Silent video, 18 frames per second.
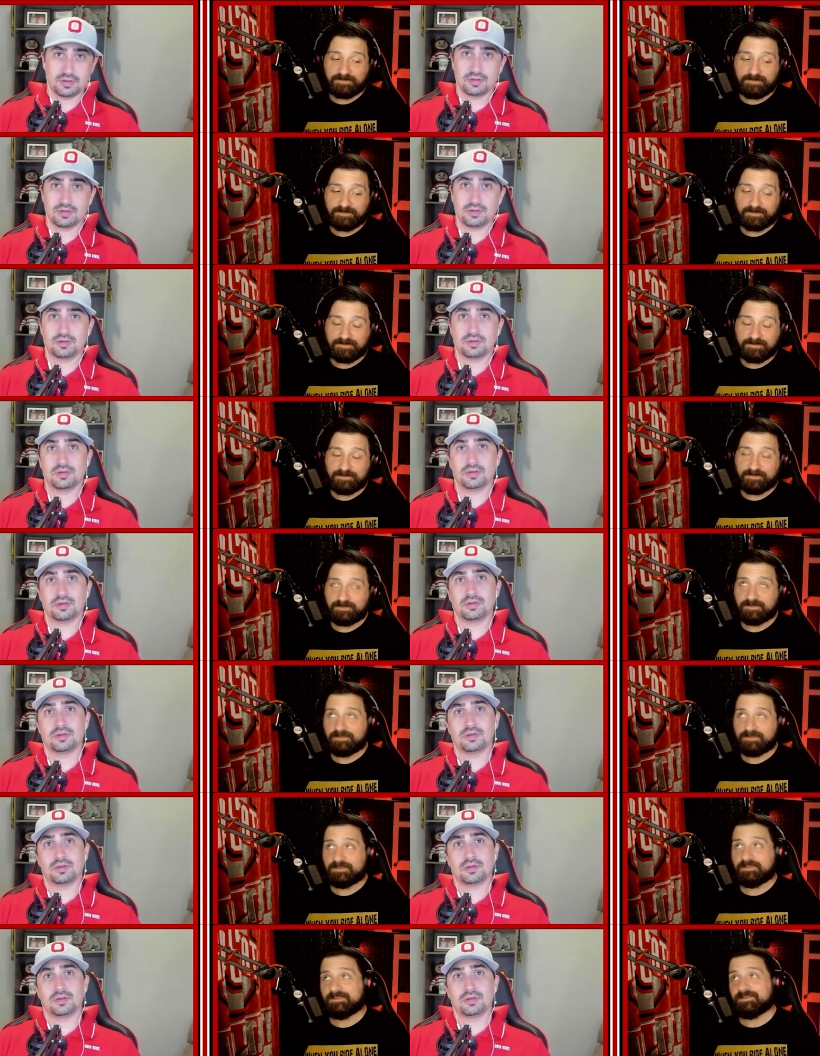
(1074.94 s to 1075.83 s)

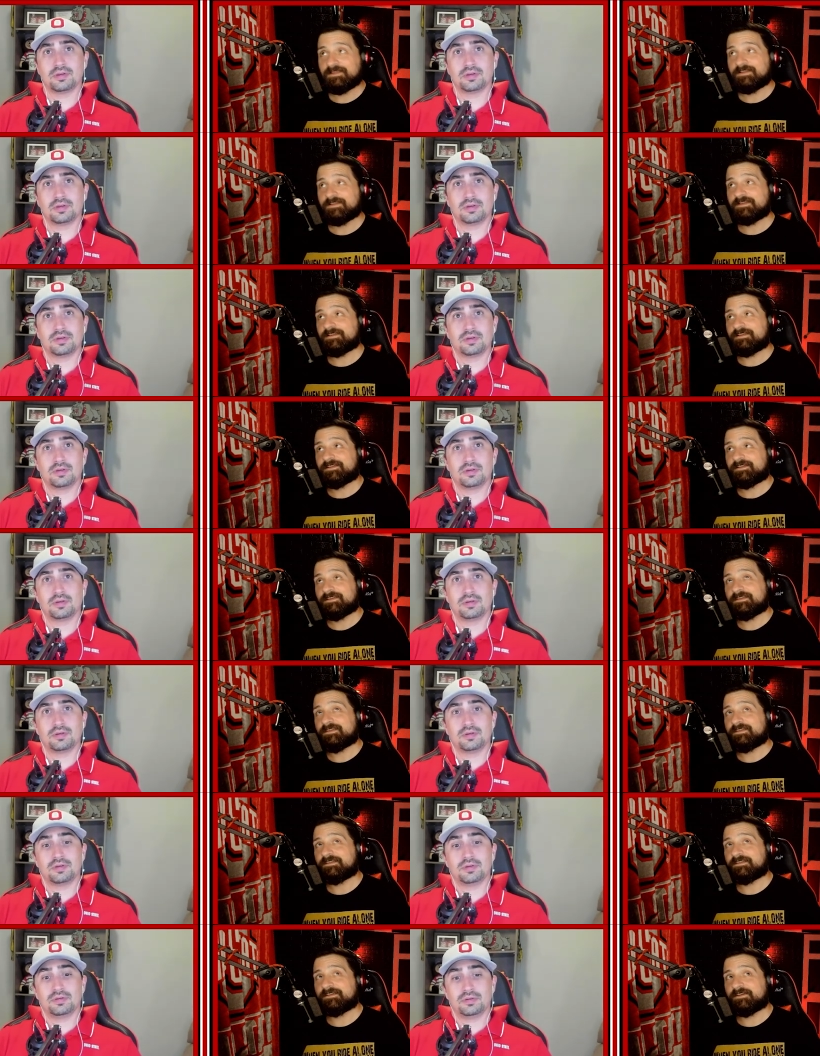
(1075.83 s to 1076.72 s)

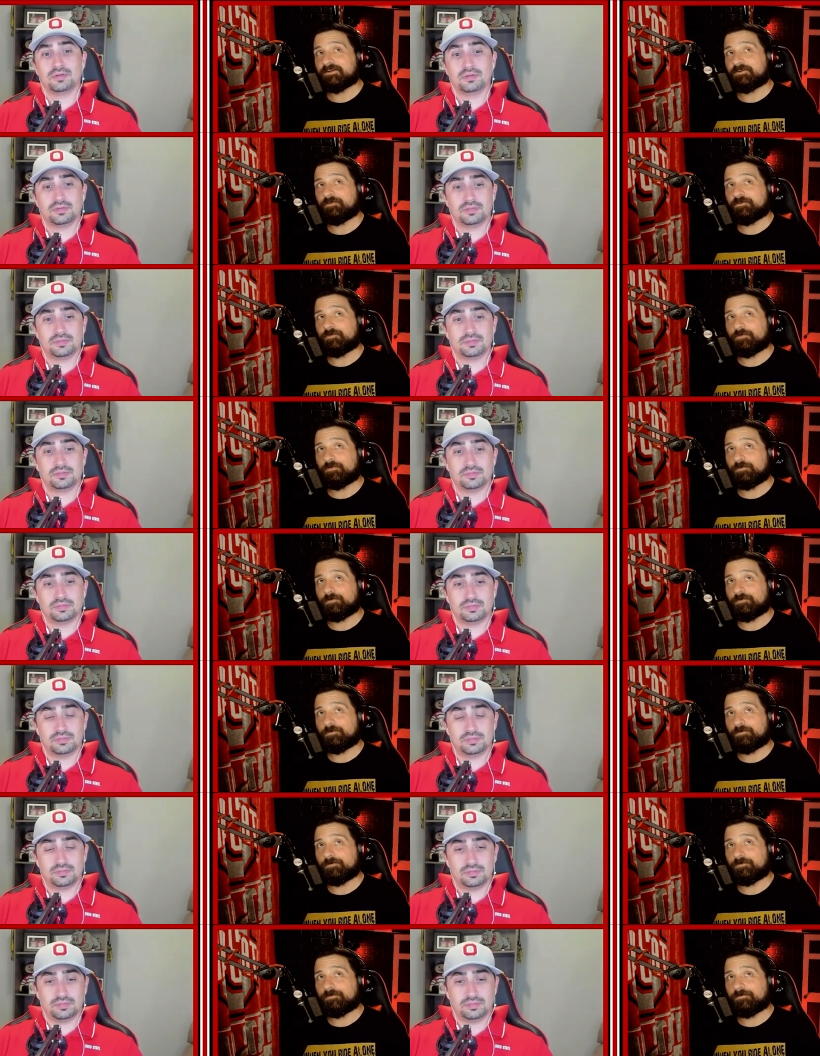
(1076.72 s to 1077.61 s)

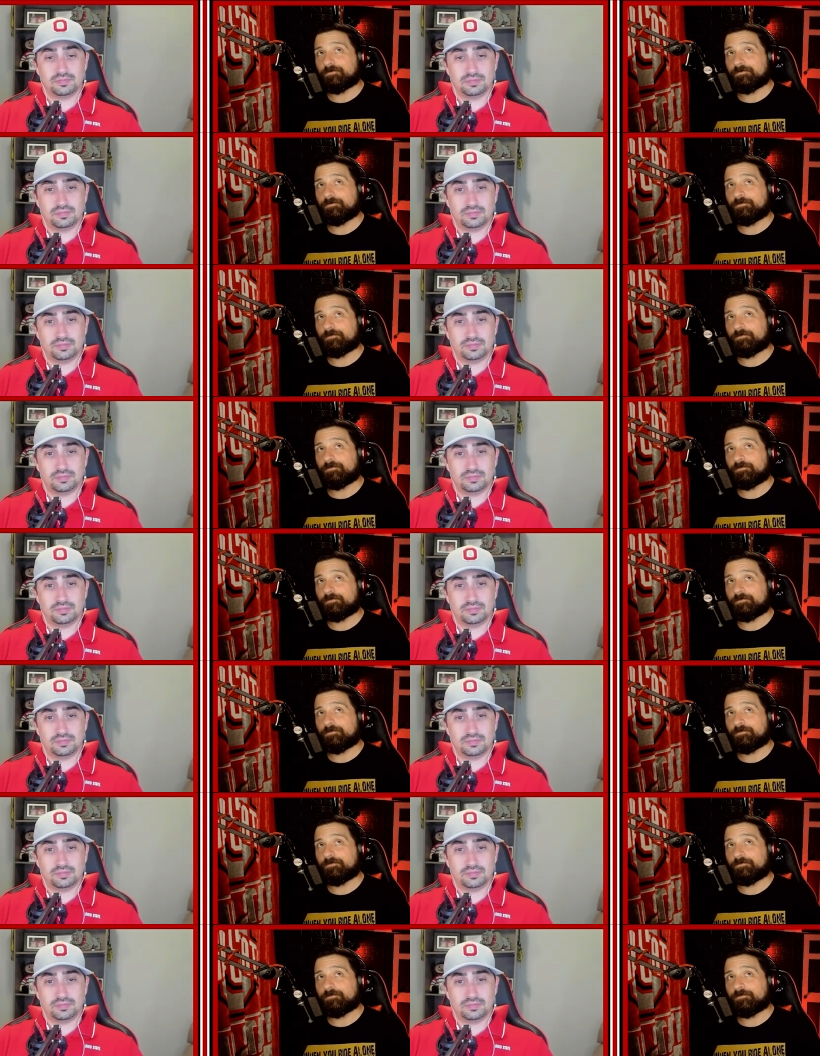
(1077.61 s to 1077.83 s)
Nobody speaks.